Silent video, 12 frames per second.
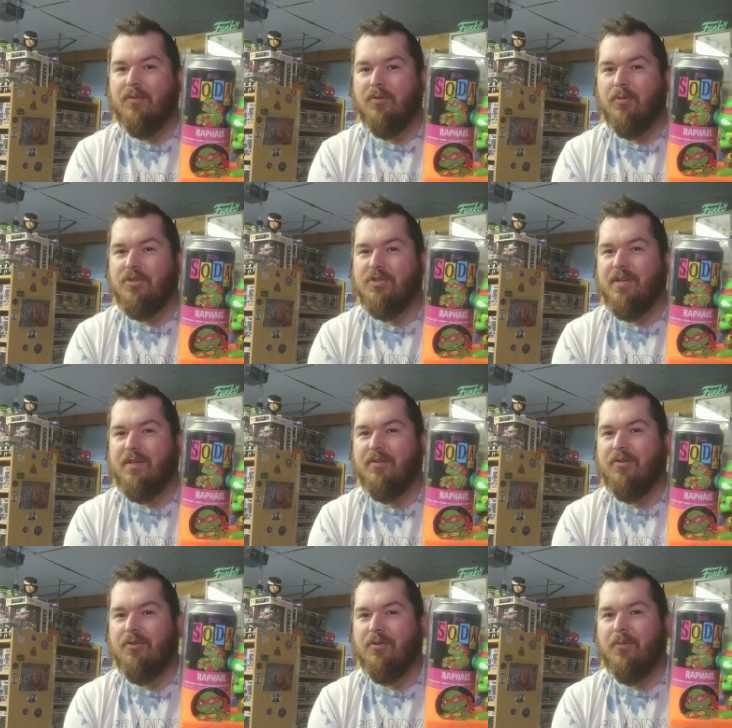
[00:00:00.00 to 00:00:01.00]
do what you need to
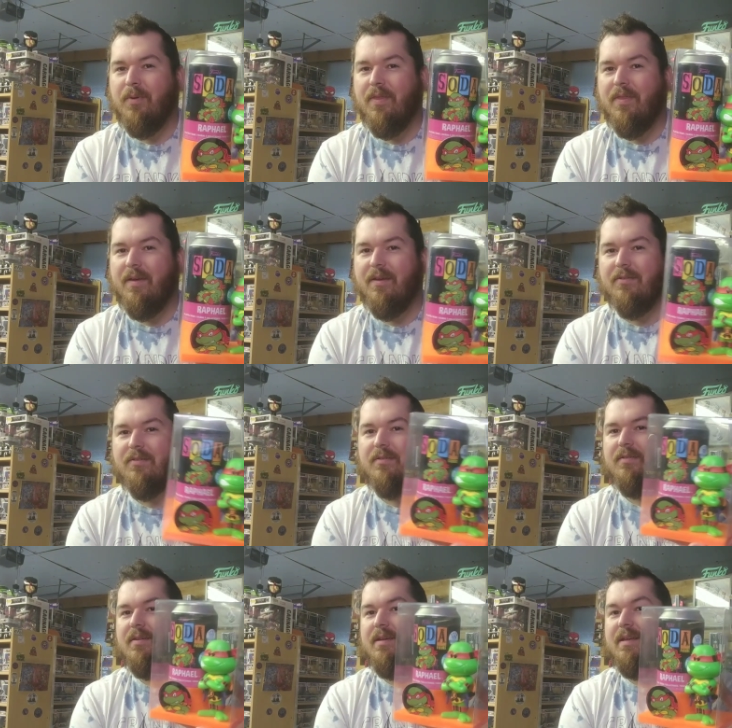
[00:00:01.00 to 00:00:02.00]
do to win
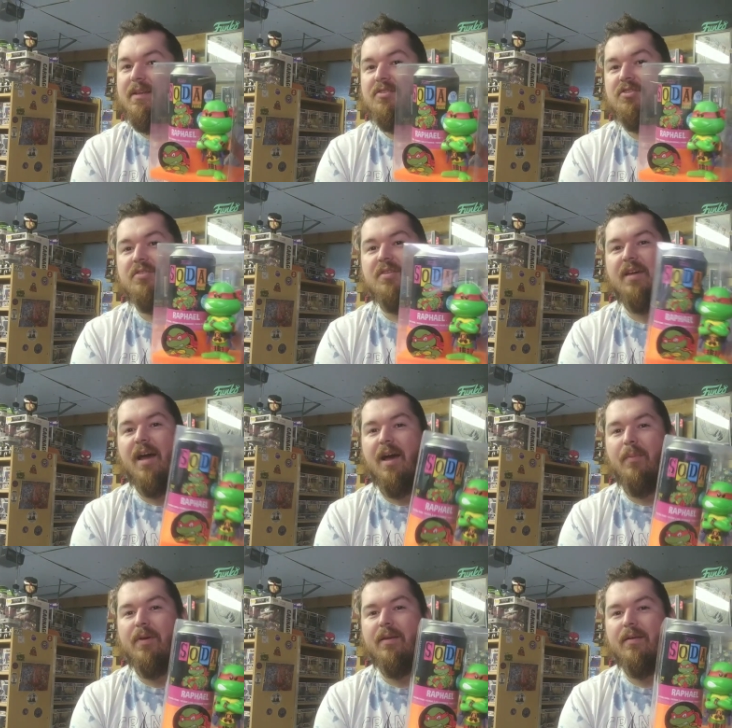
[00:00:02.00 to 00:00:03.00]
this. It is just a
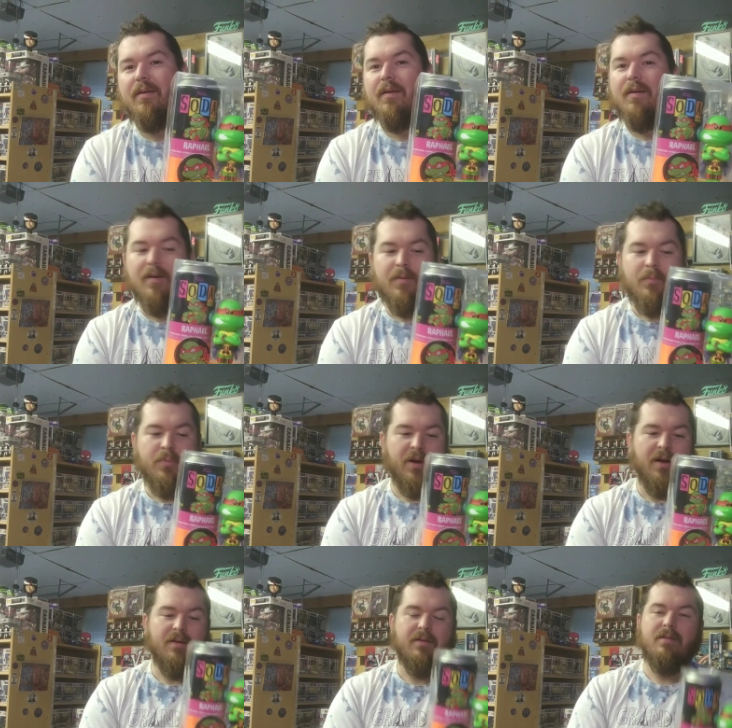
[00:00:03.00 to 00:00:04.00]
common,
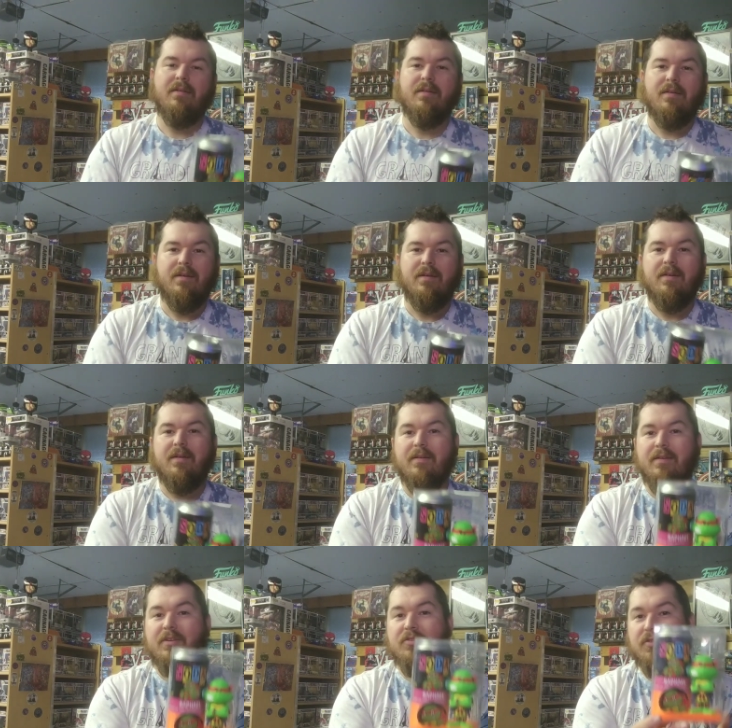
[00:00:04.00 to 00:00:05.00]
but
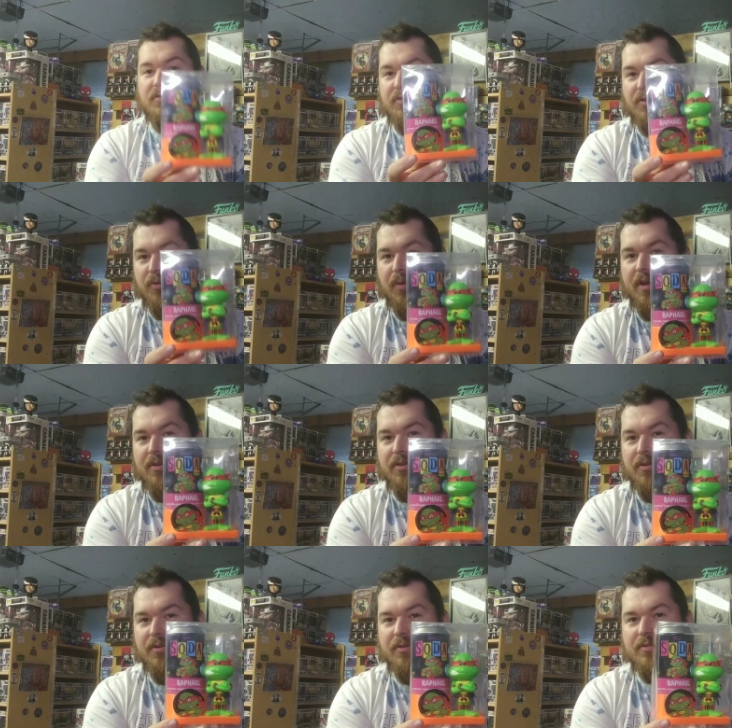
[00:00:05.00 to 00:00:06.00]
these is a great
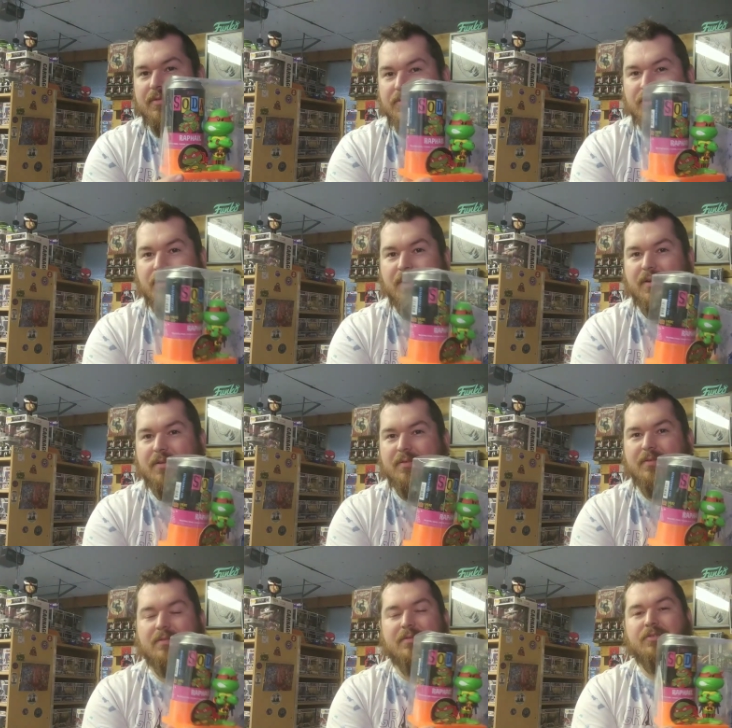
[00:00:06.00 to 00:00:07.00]
turtle soda.
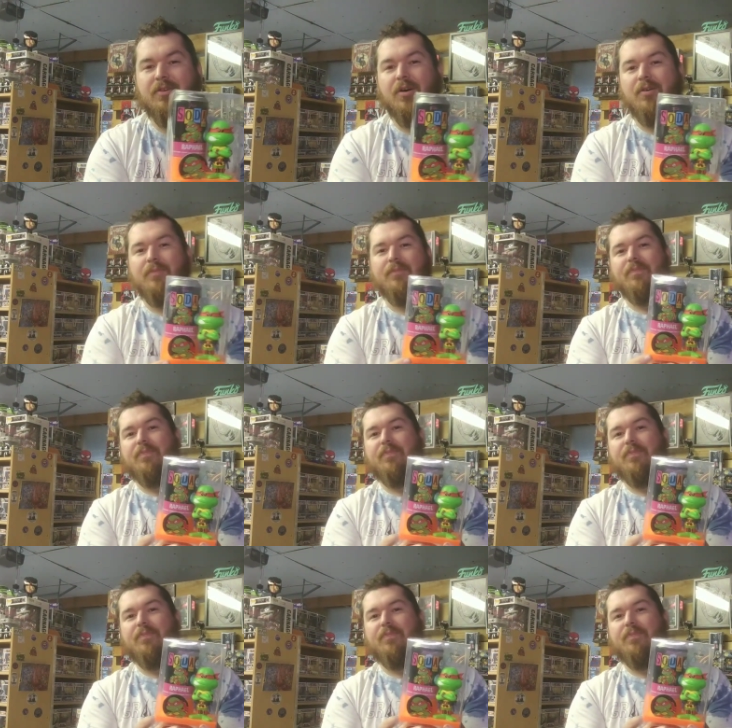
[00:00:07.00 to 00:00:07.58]
So